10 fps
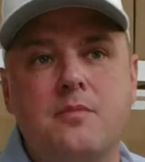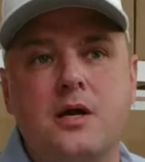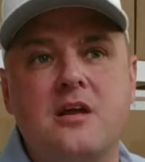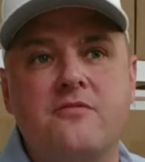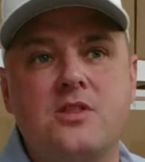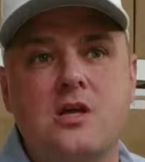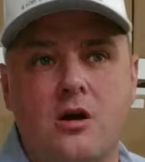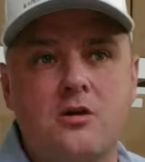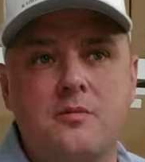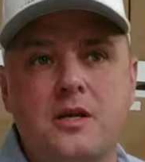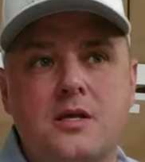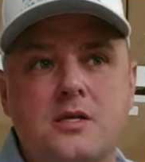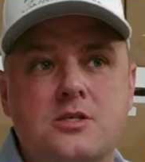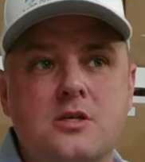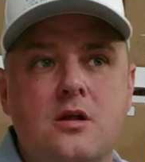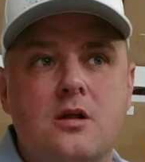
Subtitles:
But if the argument is